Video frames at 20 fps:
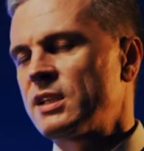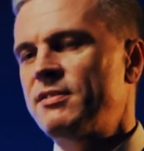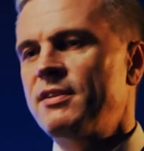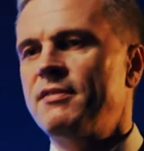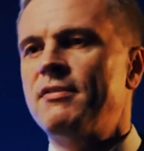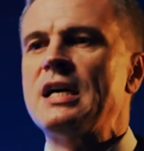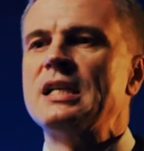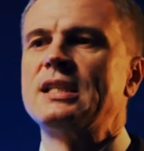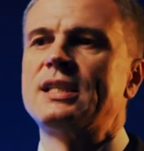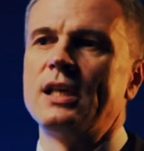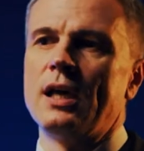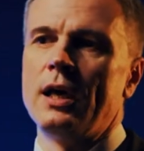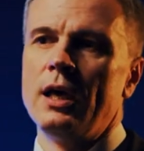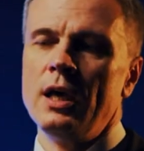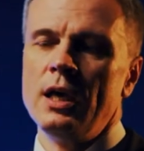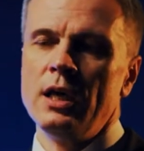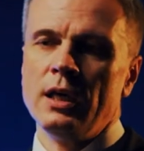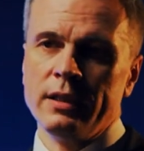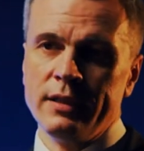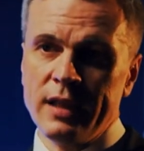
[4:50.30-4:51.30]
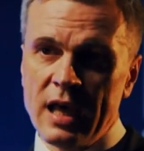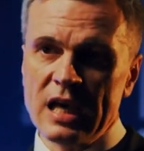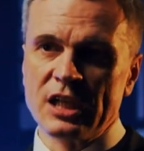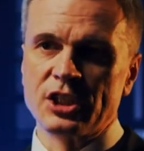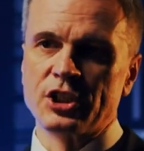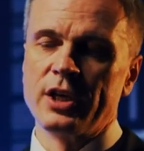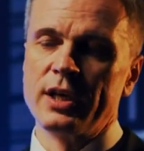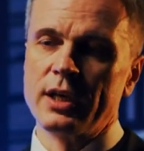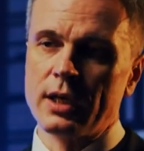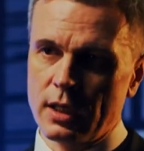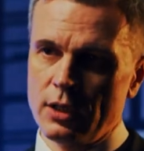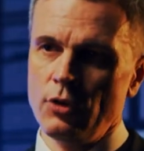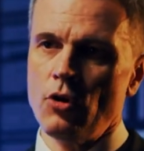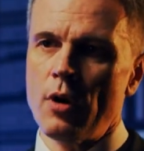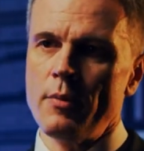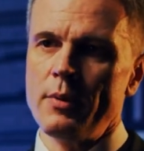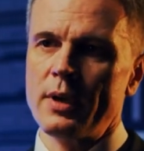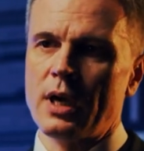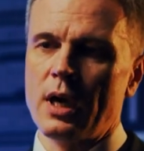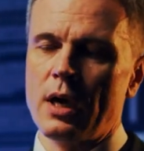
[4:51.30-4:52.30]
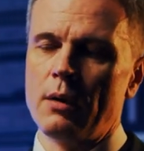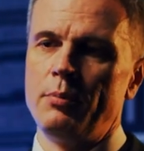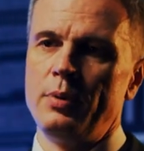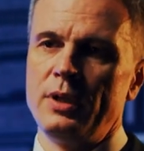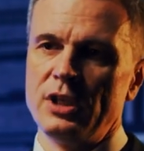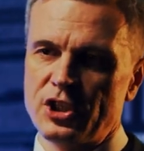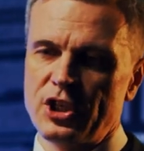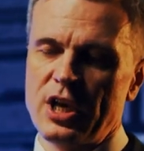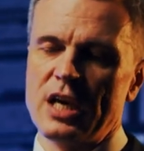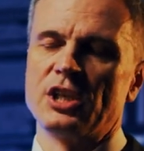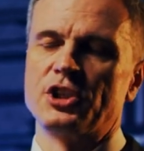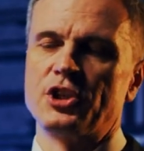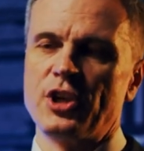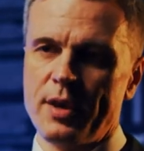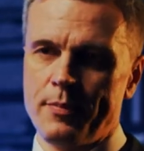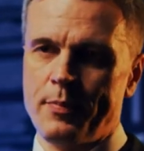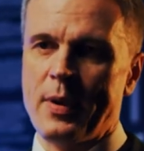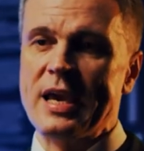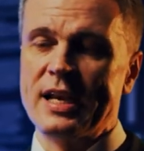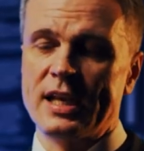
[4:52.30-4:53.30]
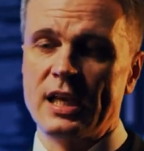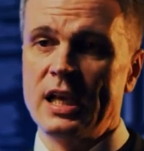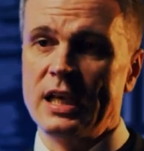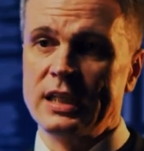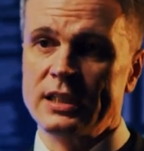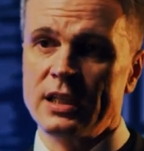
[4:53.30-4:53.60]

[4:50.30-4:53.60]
Among these moments can be mourning a profound loss